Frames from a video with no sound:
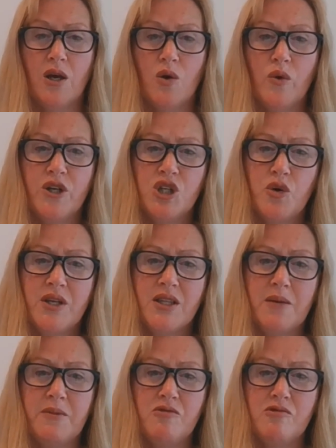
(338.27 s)
we're doing
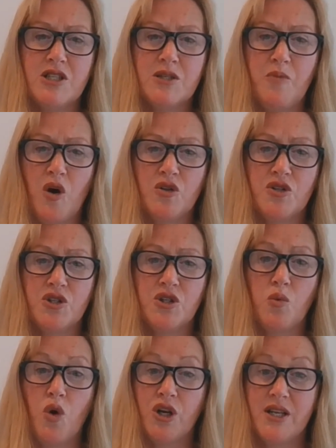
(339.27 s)
them in response to
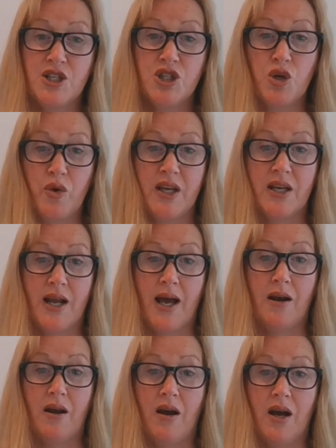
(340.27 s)
what He's doing in our
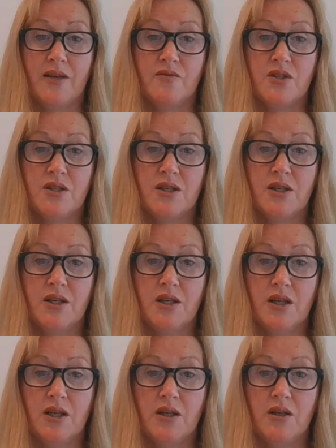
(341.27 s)
lives.
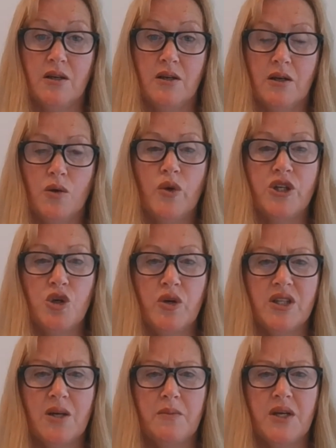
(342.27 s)
We're doing
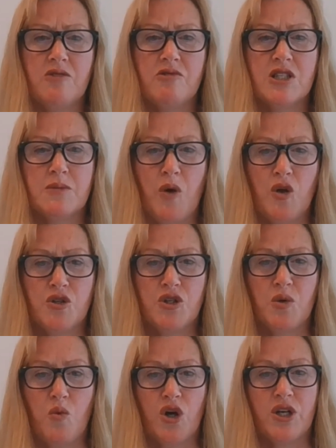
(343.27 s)
them in response to
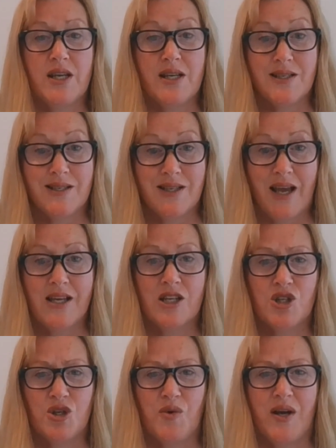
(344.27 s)
what He is saying
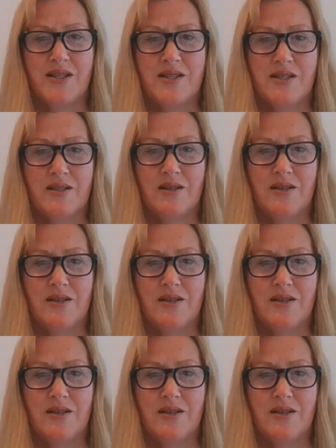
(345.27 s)
to us.